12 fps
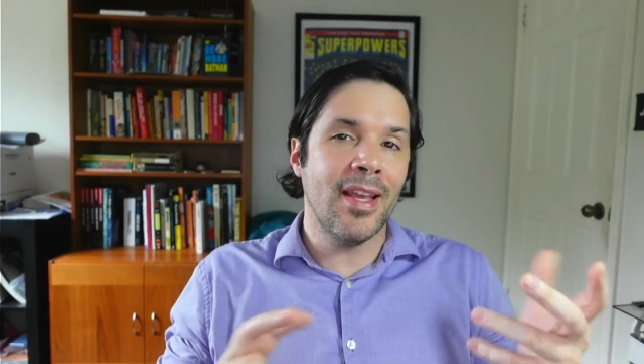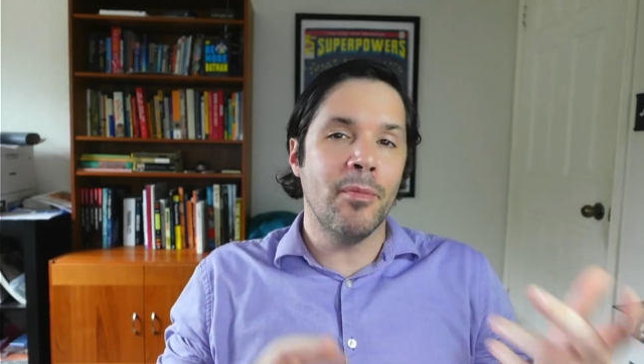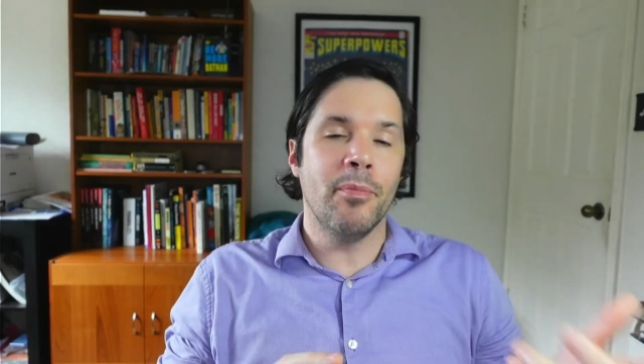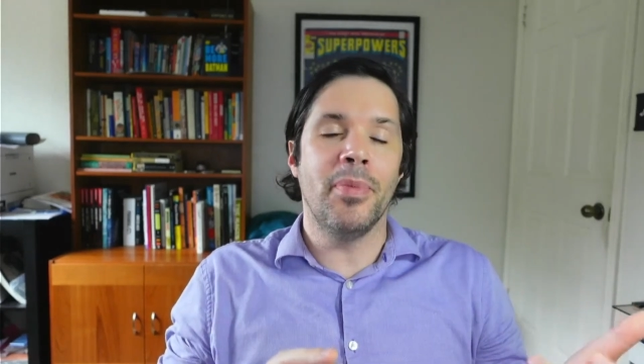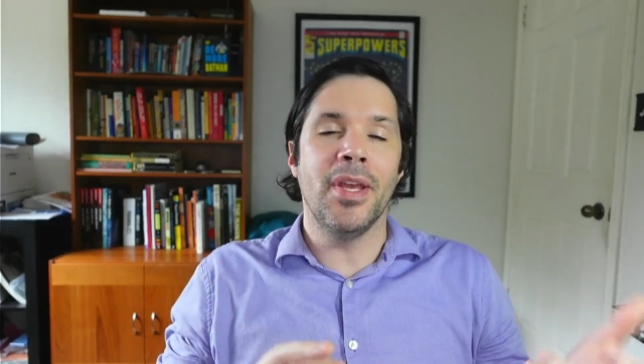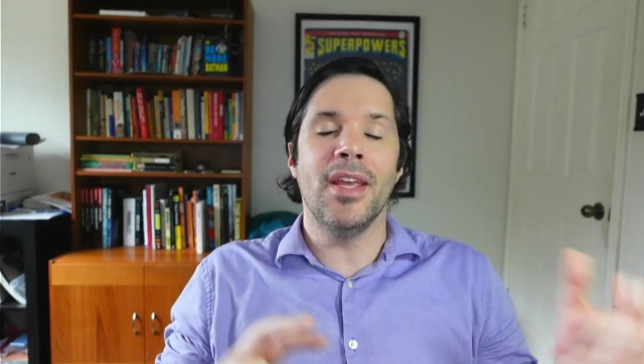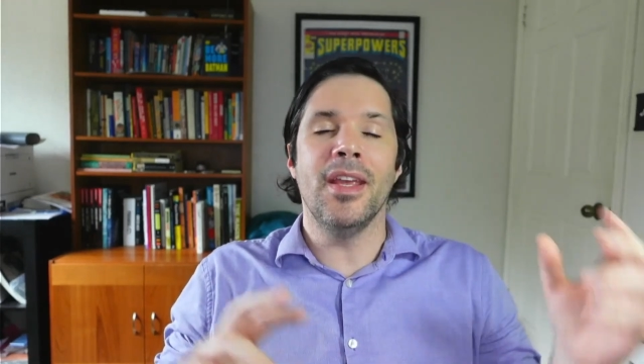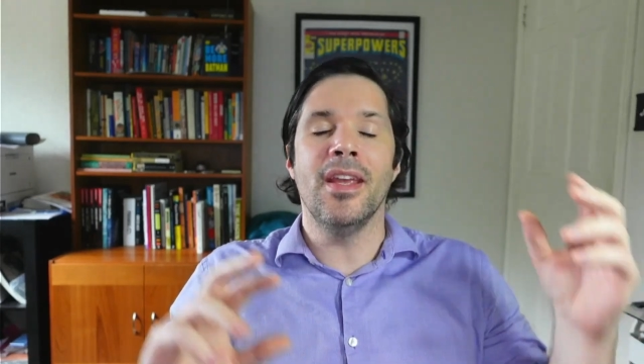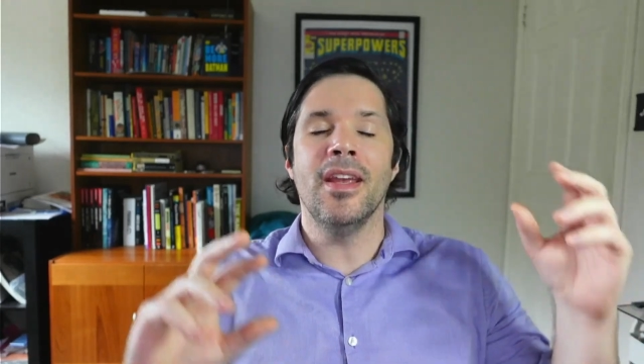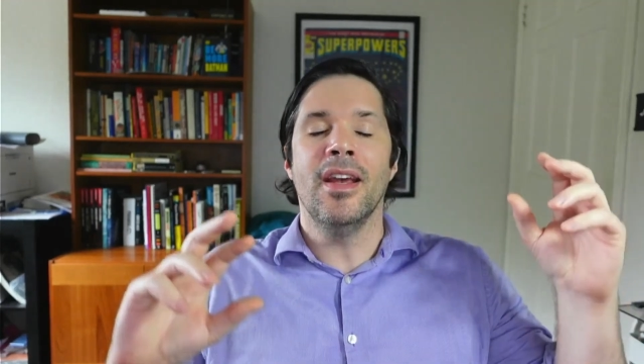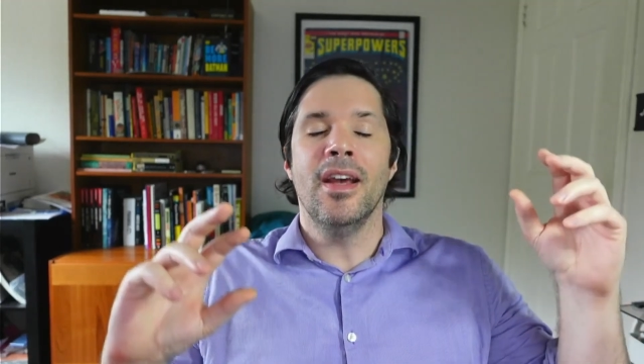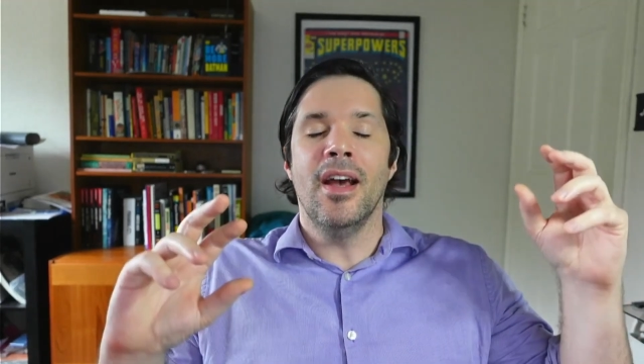be
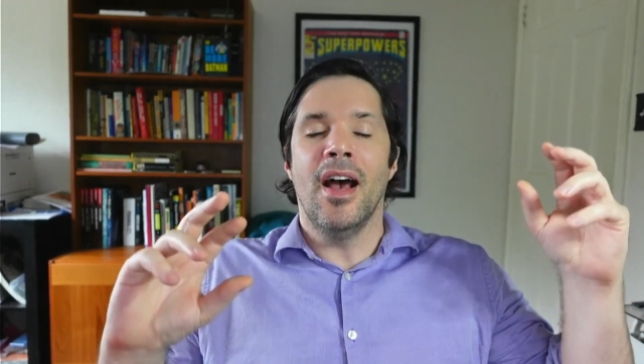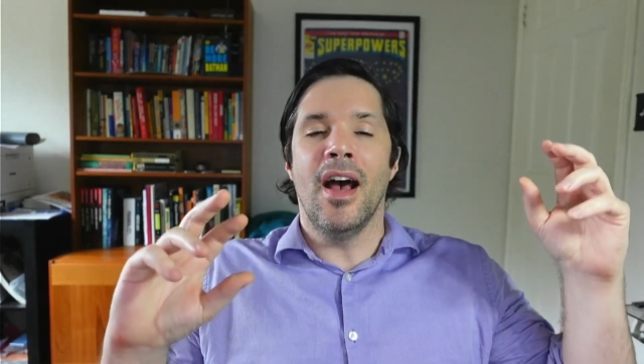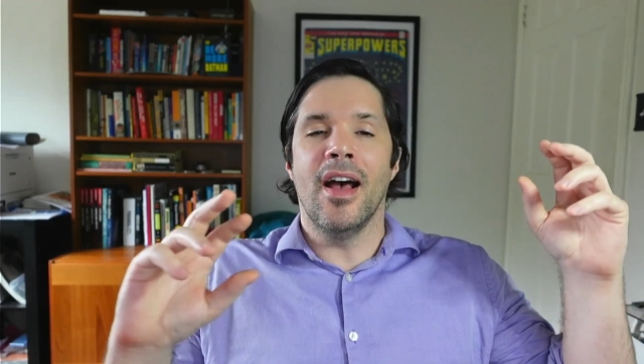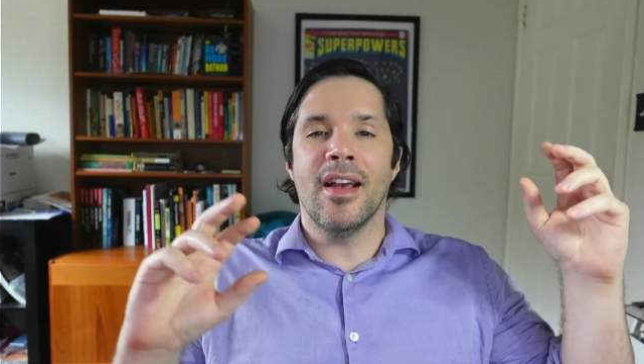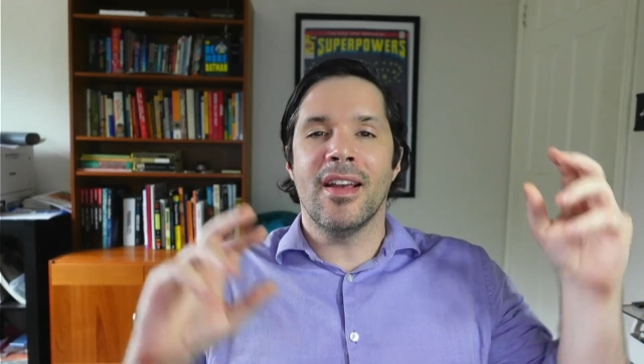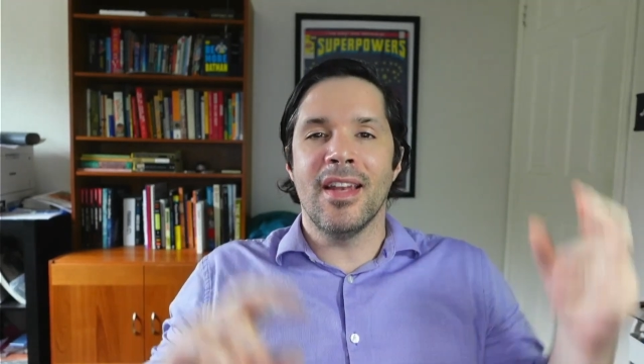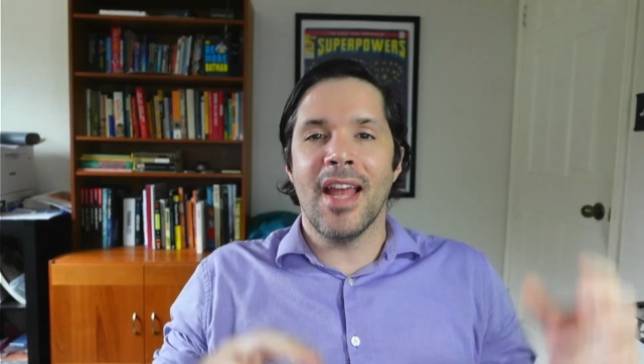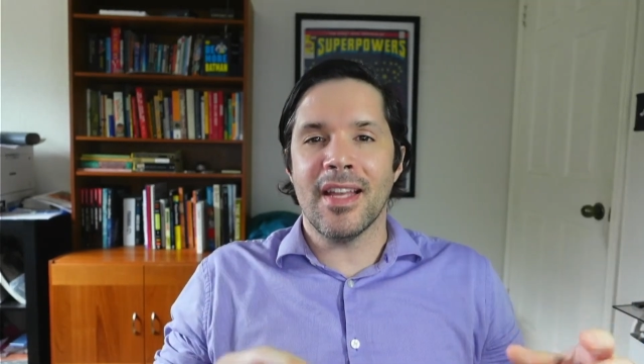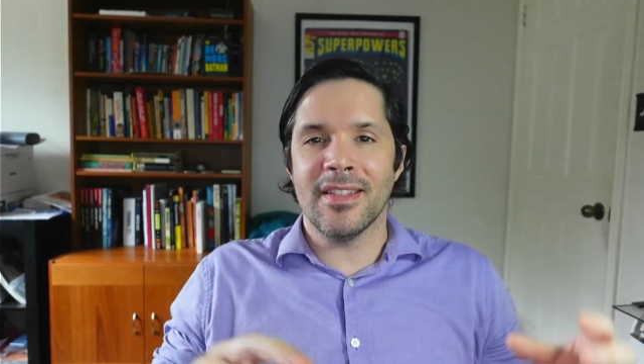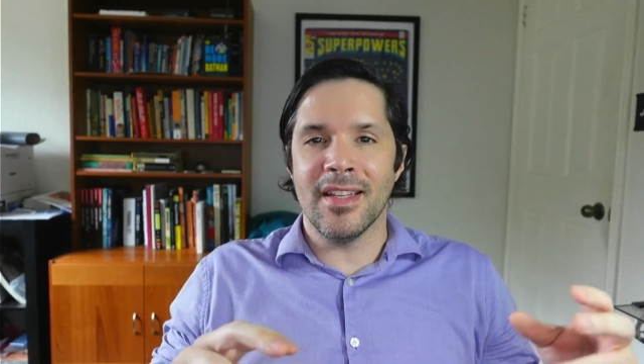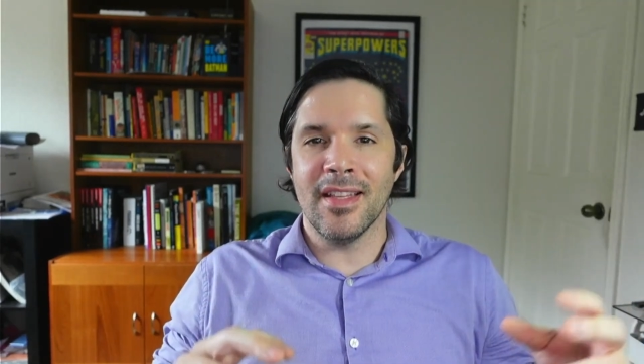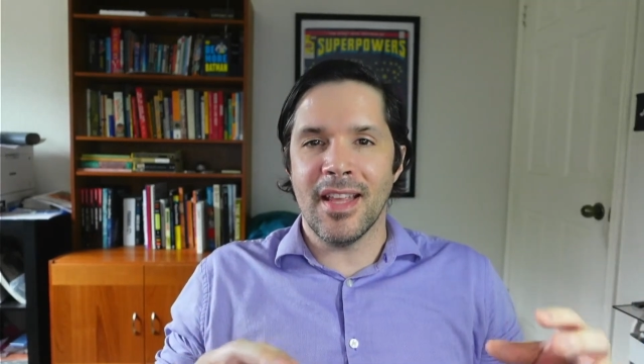connected.